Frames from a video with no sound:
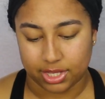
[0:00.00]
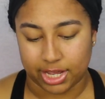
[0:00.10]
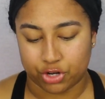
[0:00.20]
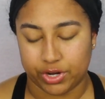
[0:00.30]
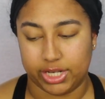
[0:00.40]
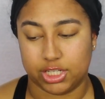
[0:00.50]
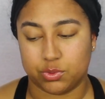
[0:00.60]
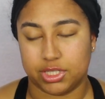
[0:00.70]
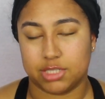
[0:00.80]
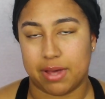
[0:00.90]
like create
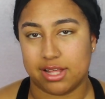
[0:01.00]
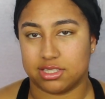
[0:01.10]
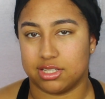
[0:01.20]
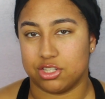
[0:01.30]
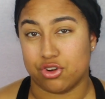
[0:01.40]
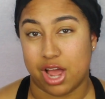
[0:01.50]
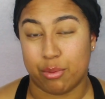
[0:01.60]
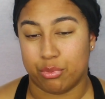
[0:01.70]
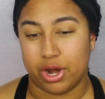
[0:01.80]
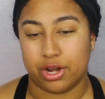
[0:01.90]
looks with these palettes because they're
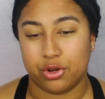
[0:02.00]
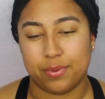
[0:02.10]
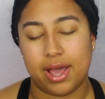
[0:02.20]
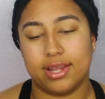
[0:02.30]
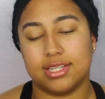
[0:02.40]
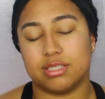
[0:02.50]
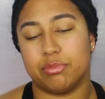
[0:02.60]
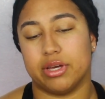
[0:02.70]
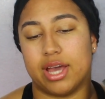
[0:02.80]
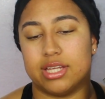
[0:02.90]
not brand new palettes,
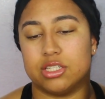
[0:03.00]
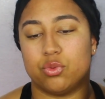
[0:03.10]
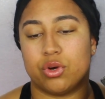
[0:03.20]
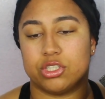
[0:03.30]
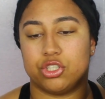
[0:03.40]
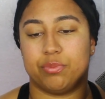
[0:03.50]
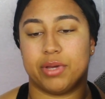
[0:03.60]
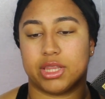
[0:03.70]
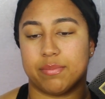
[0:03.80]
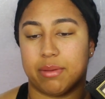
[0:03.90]
but I did want to
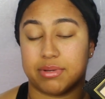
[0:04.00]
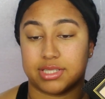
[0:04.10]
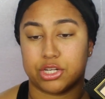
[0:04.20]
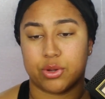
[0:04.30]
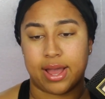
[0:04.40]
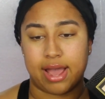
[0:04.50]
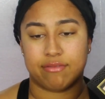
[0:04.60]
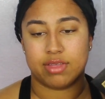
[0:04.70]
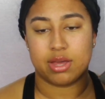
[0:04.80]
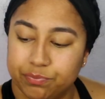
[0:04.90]
pick them up because I don't
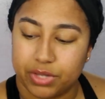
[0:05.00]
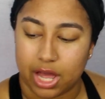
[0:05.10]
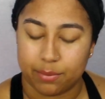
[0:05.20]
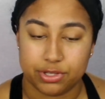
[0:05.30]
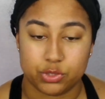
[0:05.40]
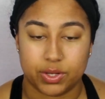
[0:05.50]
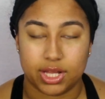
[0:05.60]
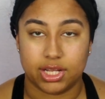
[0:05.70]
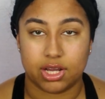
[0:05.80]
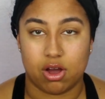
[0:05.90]
have them. I'll be doing
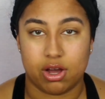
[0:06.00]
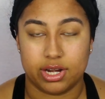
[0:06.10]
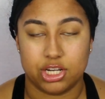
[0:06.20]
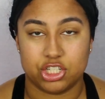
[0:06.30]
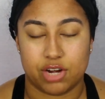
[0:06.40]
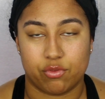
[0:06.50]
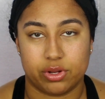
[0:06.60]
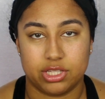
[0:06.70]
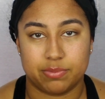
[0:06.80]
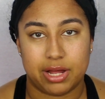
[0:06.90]
a look on each and every
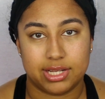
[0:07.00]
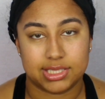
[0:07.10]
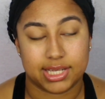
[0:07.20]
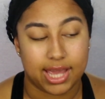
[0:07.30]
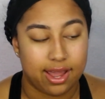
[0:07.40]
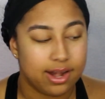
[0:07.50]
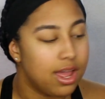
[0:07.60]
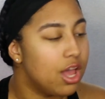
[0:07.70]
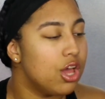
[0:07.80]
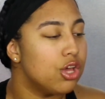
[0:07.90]
one of these palettes
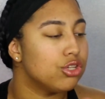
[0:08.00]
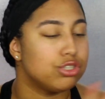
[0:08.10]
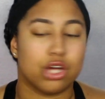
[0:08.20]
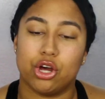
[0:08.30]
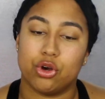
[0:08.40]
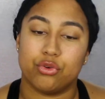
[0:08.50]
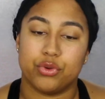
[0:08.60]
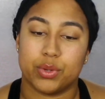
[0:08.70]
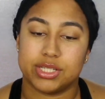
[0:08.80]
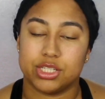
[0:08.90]
again, so if
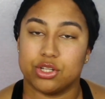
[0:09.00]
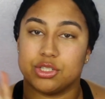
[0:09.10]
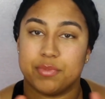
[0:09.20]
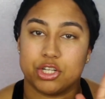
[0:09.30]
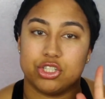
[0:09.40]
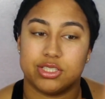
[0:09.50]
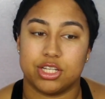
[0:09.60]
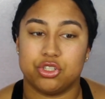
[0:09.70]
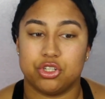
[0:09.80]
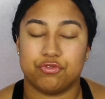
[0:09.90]
you want to see those, make sure you
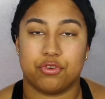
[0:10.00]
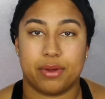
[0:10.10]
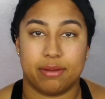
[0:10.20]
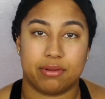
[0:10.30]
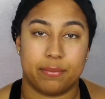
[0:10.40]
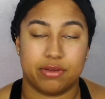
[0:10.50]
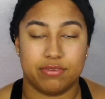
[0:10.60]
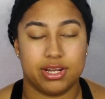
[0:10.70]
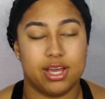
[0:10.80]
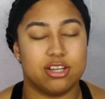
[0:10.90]
stay tuned for my upcoming
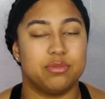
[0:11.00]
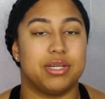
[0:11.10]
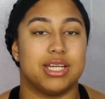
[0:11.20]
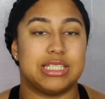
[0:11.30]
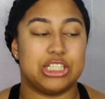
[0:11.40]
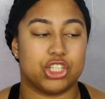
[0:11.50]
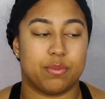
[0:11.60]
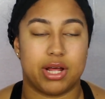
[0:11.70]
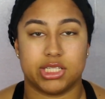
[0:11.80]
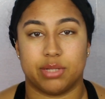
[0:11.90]
videos because these are
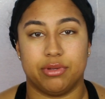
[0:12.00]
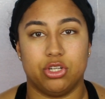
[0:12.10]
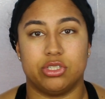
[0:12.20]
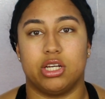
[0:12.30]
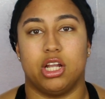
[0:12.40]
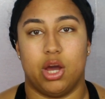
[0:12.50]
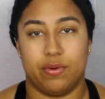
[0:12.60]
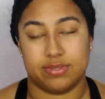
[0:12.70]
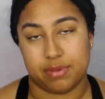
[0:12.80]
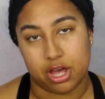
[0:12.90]
the palettes I'll be using
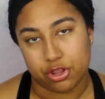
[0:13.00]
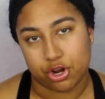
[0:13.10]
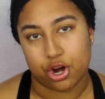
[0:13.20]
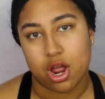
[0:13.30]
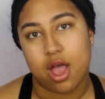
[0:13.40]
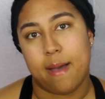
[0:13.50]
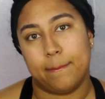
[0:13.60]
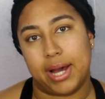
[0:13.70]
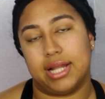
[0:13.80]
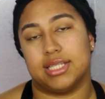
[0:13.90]
along with some other
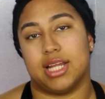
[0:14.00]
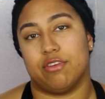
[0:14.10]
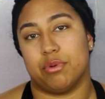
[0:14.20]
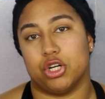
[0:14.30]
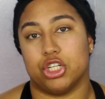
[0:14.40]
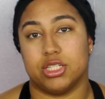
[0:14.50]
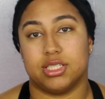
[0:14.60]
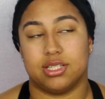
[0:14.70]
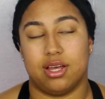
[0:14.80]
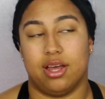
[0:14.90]
palettes that I've
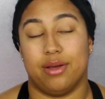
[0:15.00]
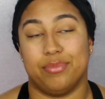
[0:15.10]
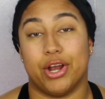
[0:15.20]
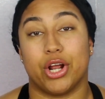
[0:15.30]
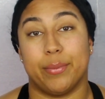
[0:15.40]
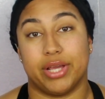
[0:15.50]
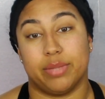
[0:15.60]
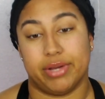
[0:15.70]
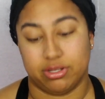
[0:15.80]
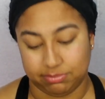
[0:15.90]
purchased that are coming in
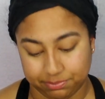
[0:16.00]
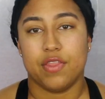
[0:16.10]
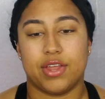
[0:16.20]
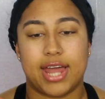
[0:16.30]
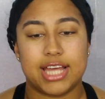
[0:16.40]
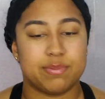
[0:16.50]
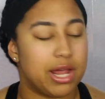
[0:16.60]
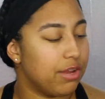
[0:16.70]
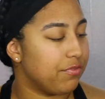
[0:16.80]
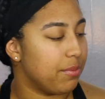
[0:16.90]
the mail. The last
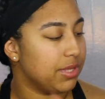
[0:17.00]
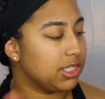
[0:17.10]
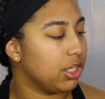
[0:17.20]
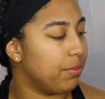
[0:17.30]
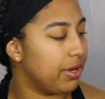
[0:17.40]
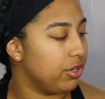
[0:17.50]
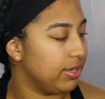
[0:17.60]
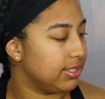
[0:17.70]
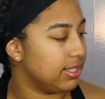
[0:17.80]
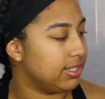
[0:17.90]
palette from this little
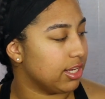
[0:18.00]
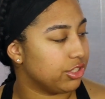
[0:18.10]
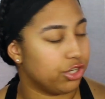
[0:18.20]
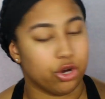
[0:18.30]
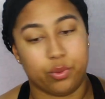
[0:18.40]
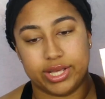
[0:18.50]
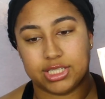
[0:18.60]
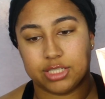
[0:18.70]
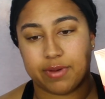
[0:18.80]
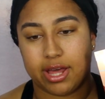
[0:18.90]
bundle is the Desert
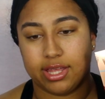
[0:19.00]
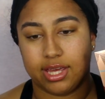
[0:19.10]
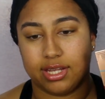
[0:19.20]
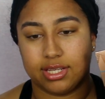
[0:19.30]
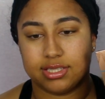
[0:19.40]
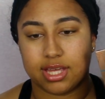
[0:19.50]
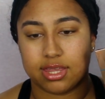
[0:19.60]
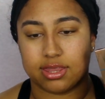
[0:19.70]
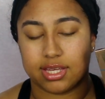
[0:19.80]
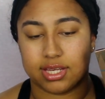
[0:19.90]
Oasis palette. It looks
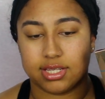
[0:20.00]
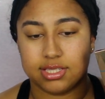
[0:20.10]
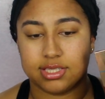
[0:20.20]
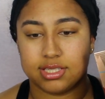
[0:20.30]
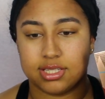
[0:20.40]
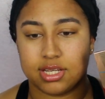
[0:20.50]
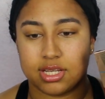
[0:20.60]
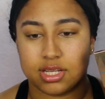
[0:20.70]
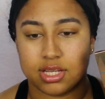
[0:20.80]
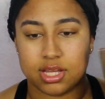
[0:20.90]
like this.
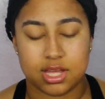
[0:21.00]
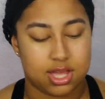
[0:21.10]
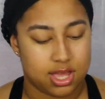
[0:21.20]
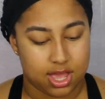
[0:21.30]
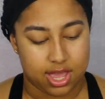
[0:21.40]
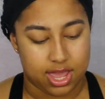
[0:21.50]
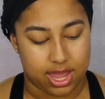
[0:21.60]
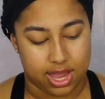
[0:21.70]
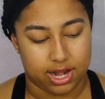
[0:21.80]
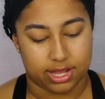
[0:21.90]

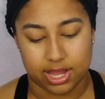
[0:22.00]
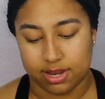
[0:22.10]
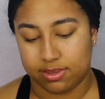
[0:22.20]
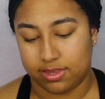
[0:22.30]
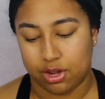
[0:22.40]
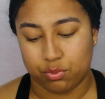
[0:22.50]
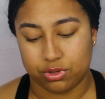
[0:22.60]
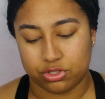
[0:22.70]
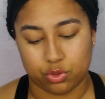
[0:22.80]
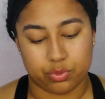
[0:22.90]
And again, they
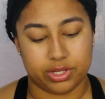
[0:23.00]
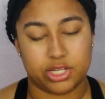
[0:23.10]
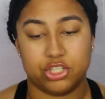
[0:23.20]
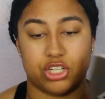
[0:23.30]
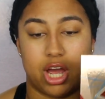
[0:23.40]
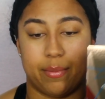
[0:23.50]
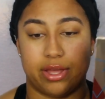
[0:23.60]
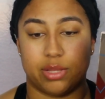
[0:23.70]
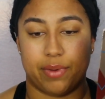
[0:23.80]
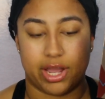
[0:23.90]
do a really good job
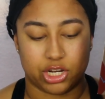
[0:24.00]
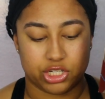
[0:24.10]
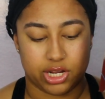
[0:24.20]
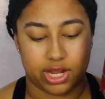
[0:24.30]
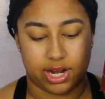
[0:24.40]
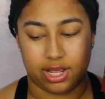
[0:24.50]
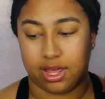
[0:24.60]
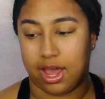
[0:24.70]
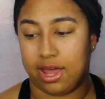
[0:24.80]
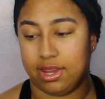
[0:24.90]
at the packaging, and
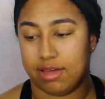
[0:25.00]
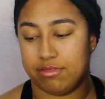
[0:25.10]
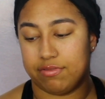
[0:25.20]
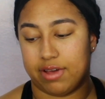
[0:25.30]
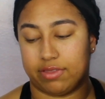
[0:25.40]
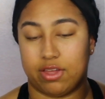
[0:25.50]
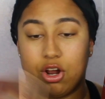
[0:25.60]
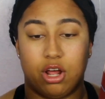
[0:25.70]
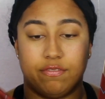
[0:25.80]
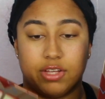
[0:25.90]
I love the fact
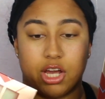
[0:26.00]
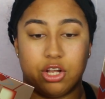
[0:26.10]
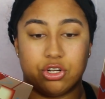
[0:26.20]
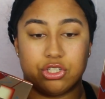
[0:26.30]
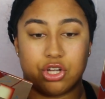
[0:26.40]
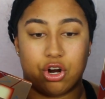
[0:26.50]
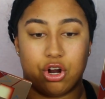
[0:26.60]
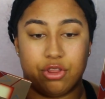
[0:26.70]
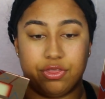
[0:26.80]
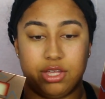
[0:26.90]
that all of the colors are
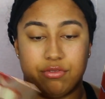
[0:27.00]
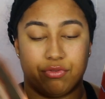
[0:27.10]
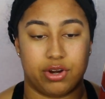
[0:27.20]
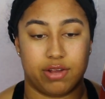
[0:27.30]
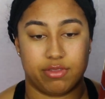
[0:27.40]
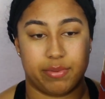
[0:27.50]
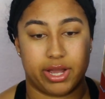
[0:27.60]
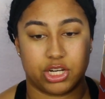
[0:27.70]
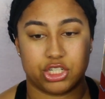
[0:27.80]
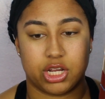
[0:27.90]
on the front of the
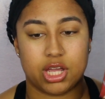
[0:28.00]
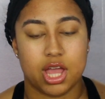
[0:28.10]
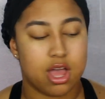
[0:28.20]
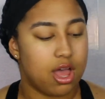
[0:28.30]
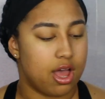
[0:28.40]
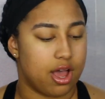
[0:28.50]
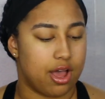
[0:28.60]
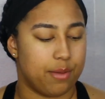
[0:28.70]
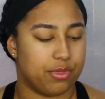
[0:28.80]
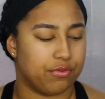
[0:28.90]
packaging.
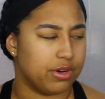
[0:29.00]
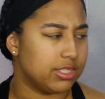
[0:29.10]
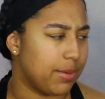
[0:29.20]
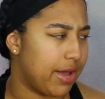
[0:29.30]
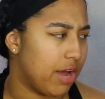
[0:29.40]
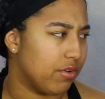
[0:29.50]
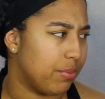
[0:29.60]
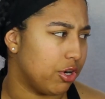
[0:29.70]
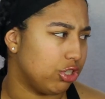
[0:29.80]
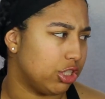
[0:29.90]
The first time I
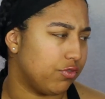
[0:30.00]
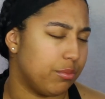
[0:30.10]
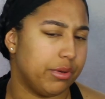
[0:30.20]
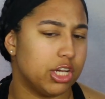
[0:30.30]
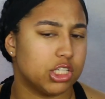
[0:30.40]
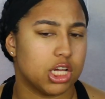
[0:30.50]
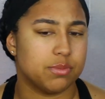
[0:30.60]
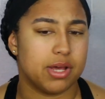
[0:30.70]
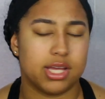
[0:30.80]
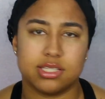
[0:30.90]
ever purchased from BH
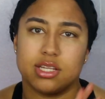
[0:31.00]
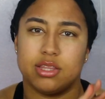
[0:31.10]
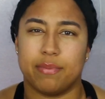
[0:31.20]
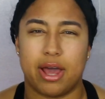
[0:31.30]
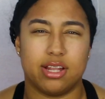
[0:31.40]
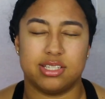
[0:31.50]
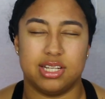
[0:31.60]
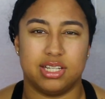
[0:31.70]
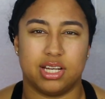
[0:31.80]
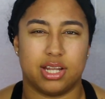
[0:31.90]
Cosmetics, the palettes
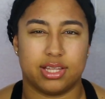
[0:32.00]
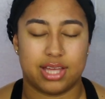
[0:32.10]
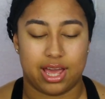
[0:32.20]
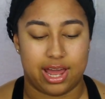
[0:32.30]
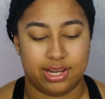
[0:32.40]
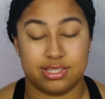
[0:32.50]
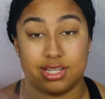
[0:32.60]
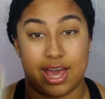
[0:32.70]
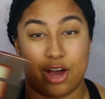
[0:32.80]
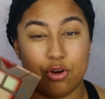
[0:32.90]
didn't look like that. At
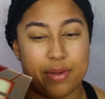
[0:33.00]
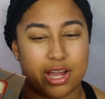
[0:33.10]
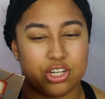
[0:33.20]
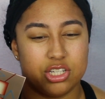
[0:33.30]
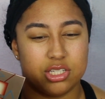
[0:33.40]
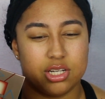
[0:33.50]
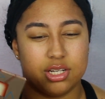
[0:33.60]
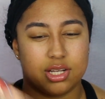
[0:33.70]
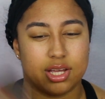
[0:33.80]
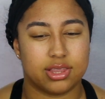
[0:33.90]
least the outer packaging
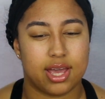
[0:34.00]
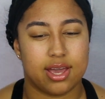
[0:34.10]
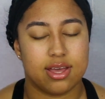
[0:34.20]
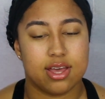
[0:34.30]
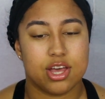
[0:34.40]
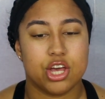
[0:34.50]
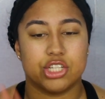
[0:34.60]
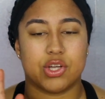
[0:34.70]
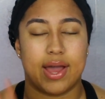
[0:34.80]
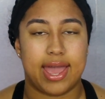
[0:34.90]
didn't look like that.
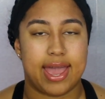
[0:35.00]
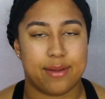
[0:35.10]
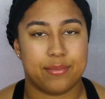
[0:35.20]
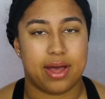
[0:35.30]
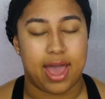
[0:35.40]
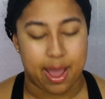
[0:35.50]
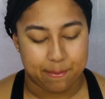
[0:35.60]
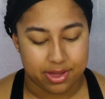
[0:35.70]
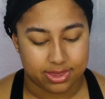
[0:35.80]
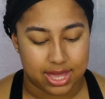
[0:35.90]
So I am
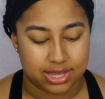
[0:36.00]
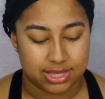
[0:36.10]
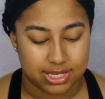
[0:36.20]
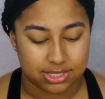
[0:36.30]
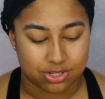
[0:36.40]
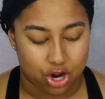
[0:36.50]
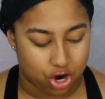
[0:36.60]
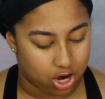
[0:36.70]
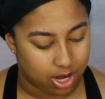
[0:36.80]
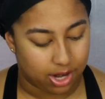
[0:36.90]
happy that these
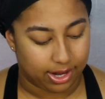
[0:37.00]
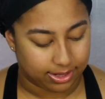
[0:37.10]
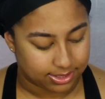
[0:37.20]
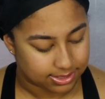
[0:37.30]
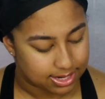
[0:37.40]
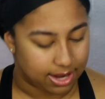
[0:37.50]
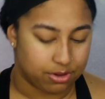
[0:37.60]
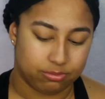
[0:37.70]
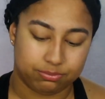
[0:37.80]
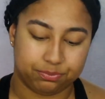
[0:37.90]
are like this
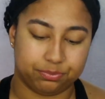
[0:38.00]
now.